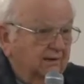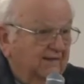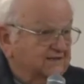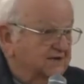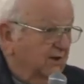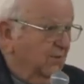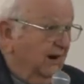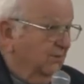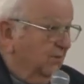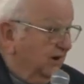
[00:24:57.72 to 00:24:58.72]
Now, that's not what
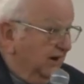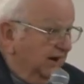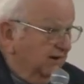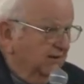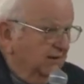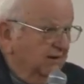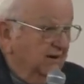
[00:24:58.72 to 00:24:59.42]
I wanted to hear.